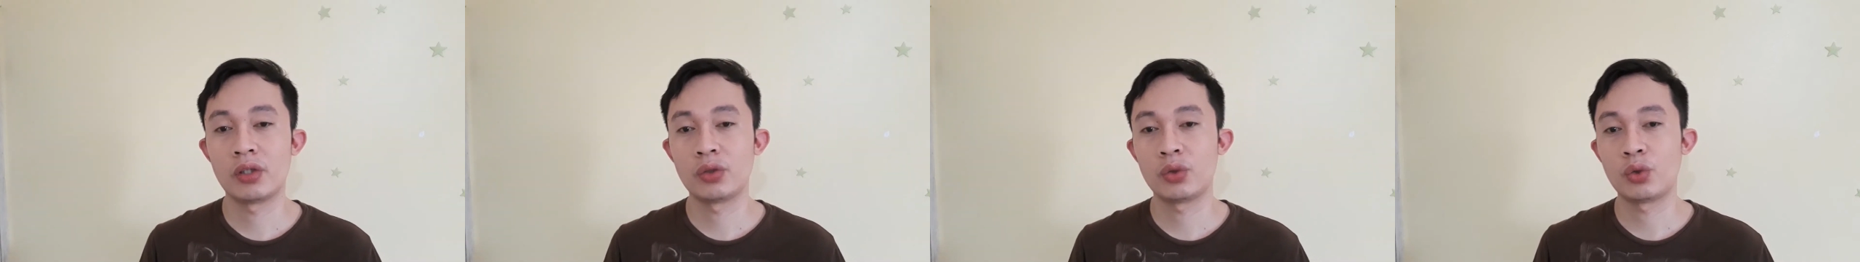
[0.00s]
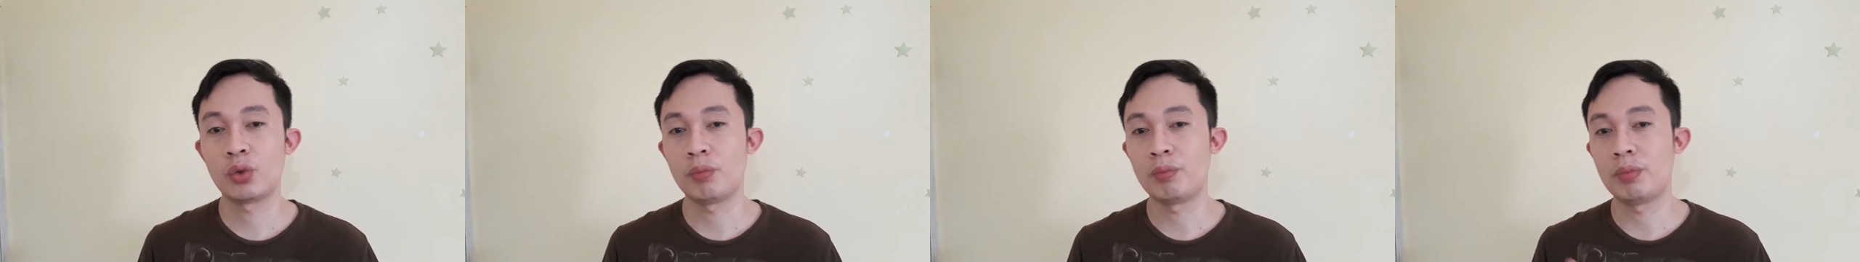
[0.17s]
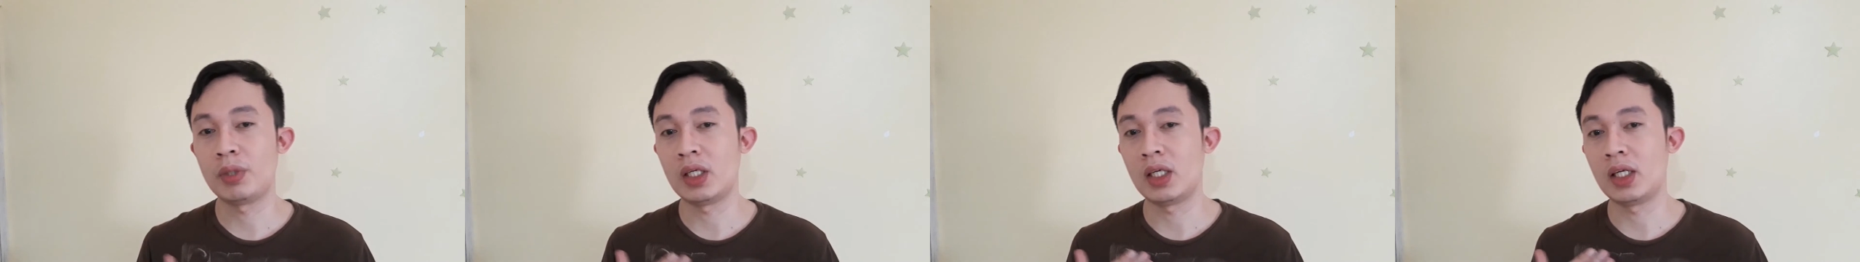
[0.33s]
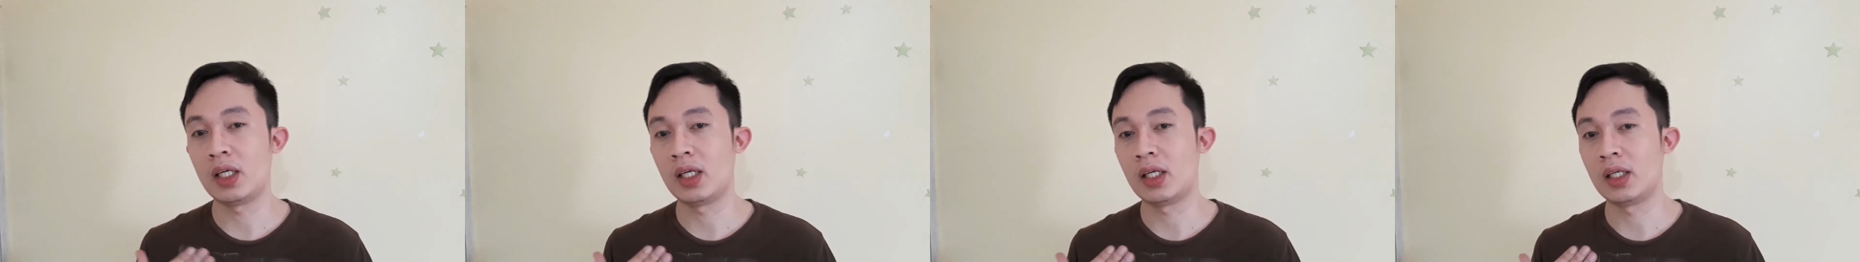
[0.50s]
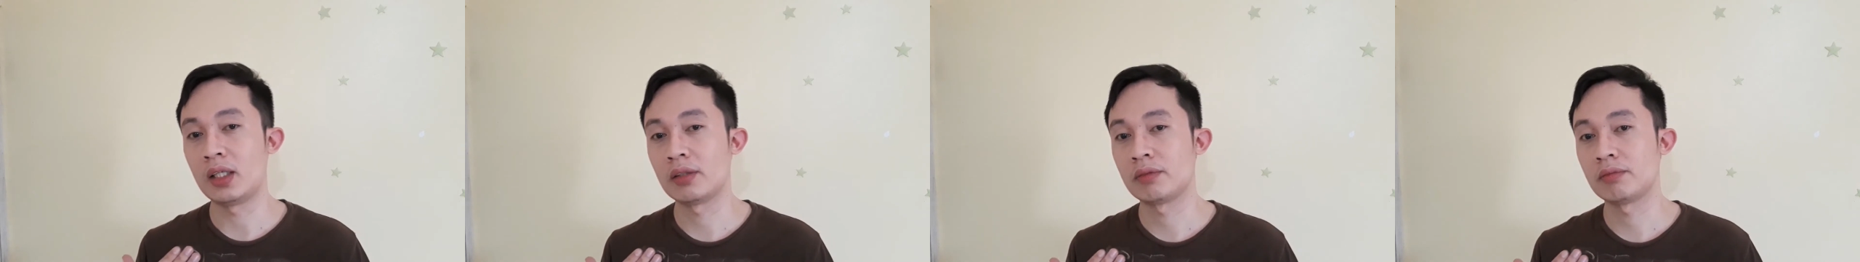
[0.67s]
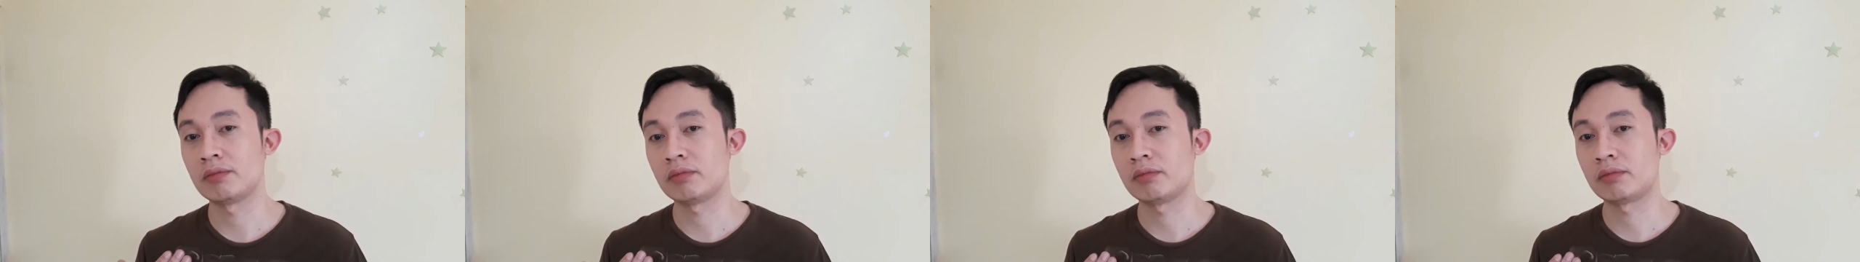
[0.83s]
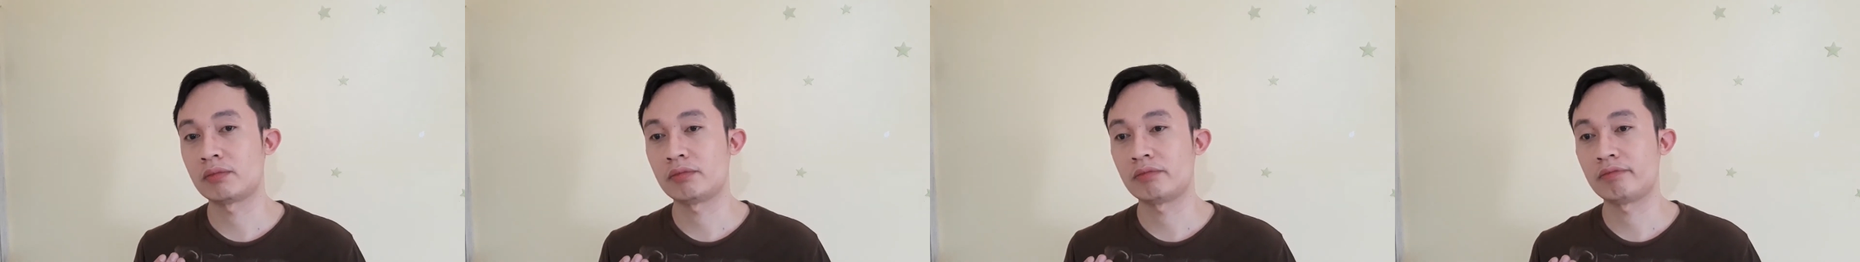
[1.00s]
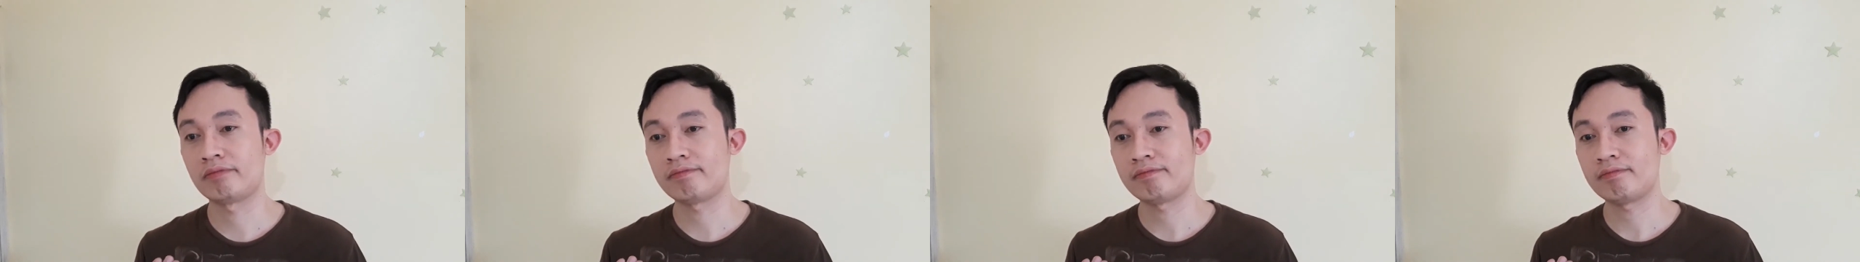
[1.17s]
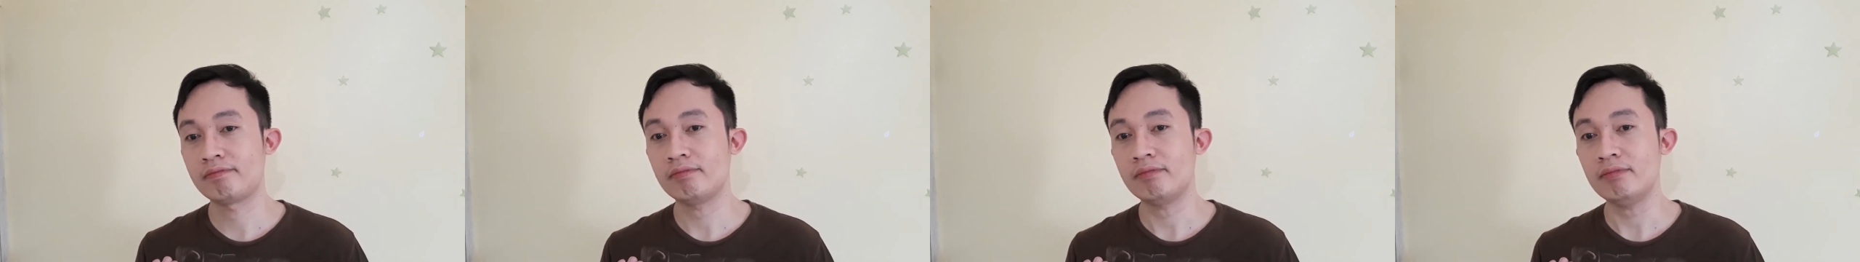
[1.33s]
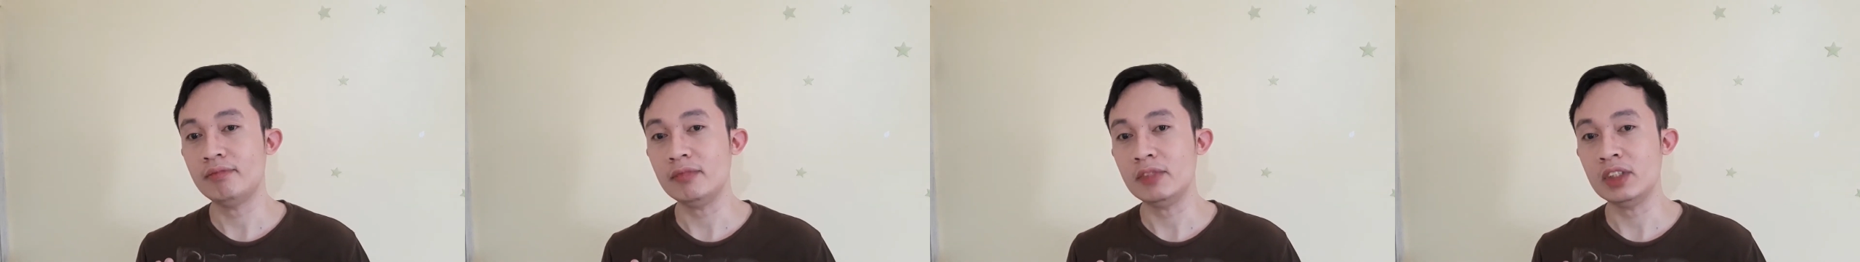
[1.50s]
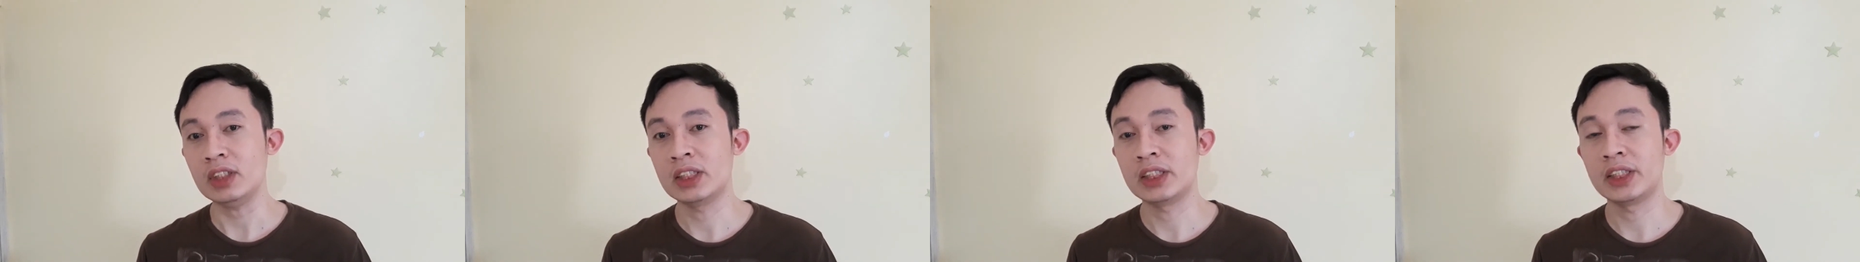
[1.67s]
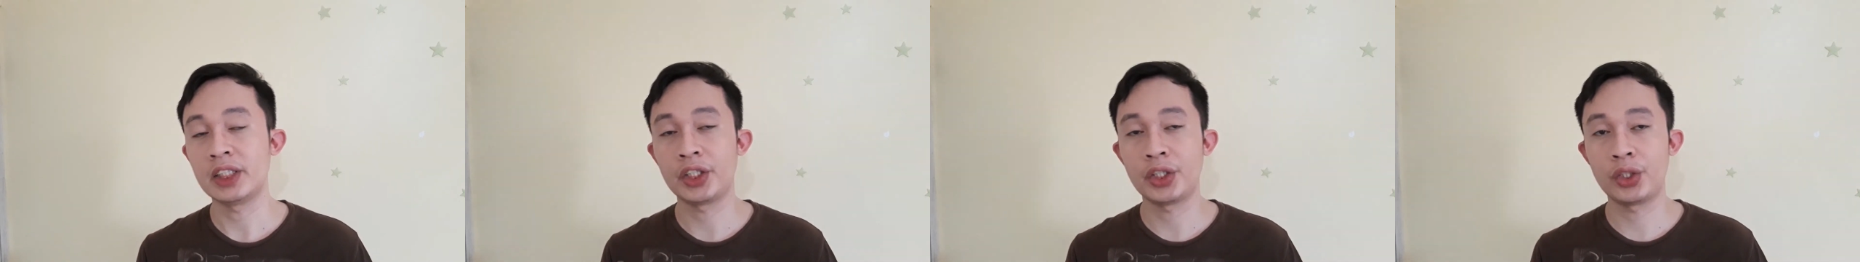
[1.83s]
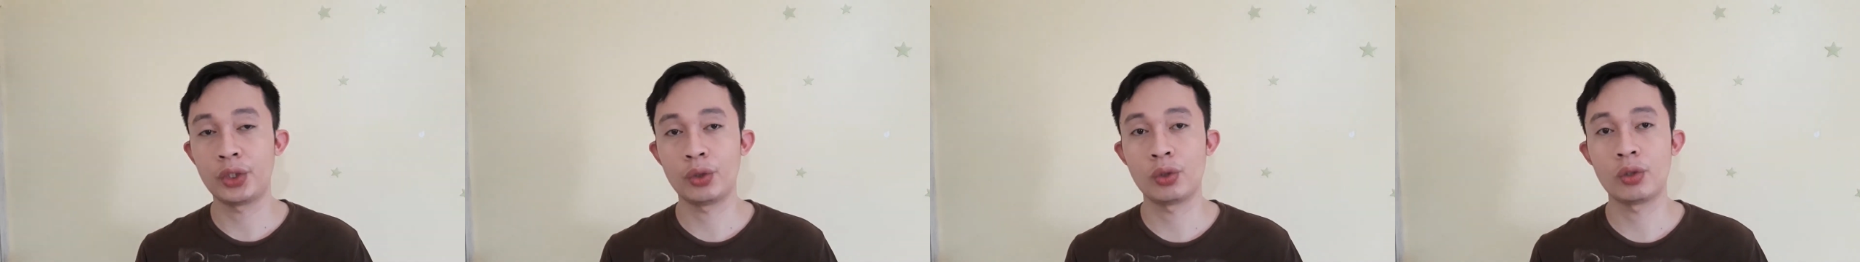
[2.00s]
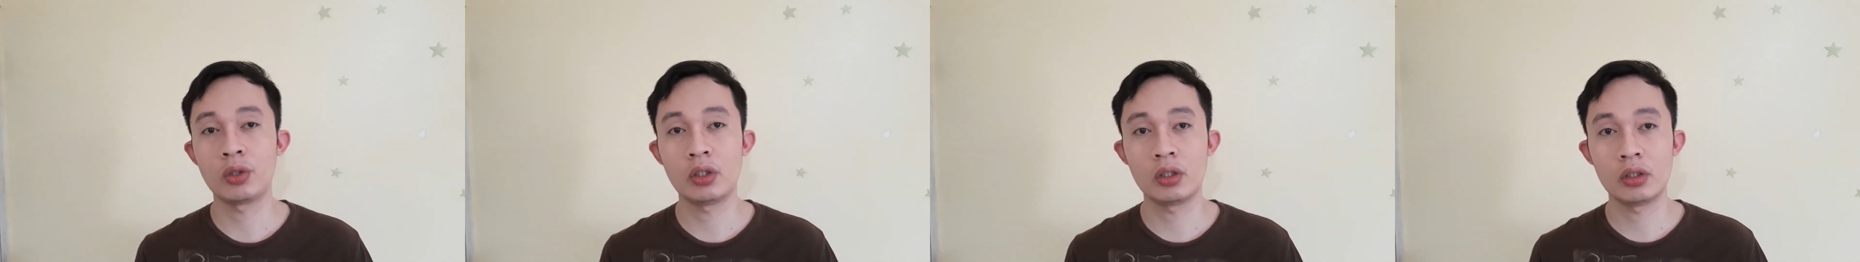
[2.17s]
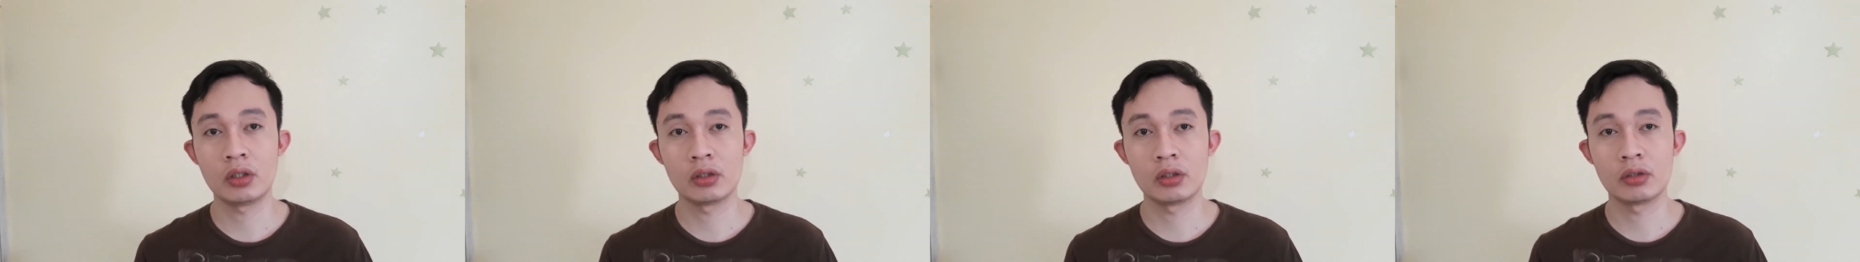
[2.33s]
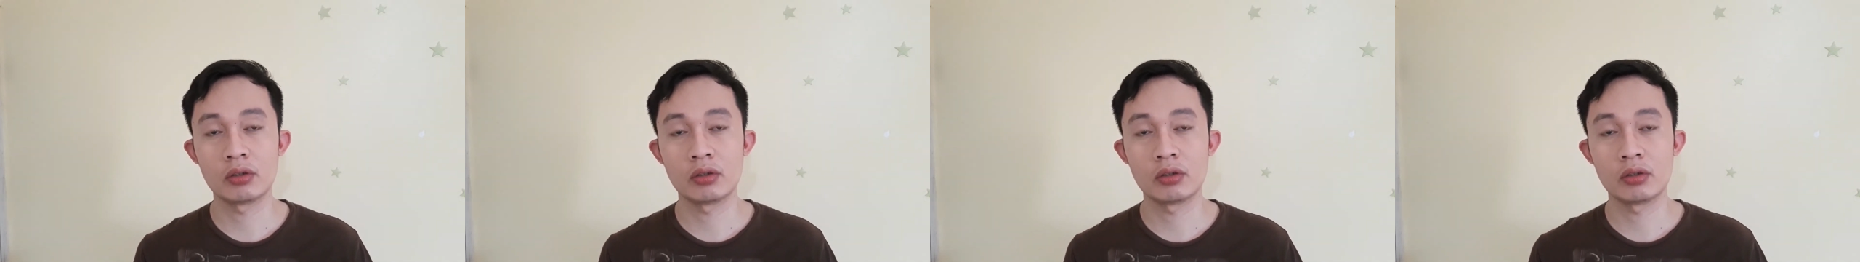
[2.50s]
to be secured,